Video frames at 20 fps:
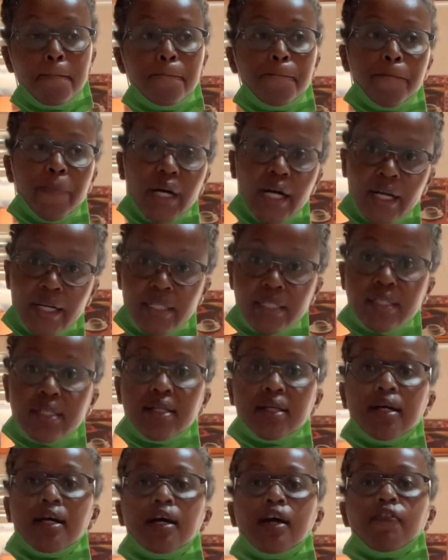but
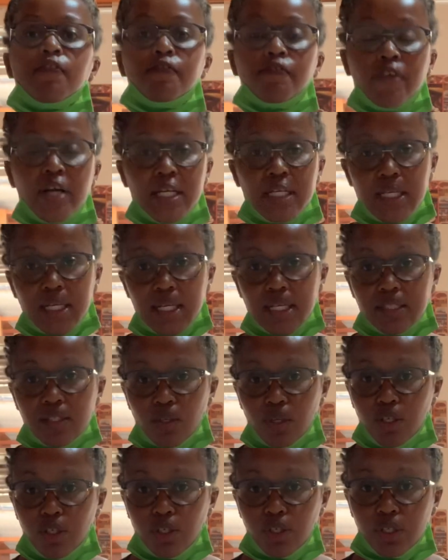finding a
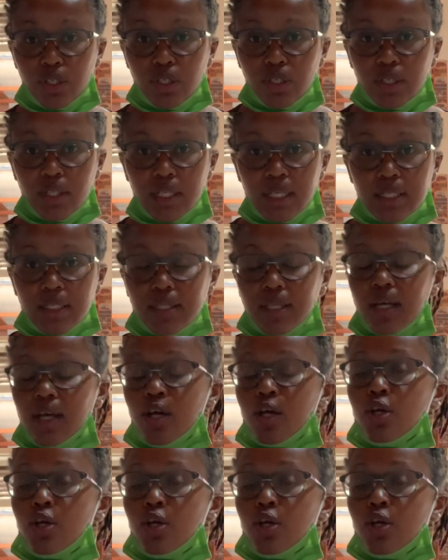solution to this.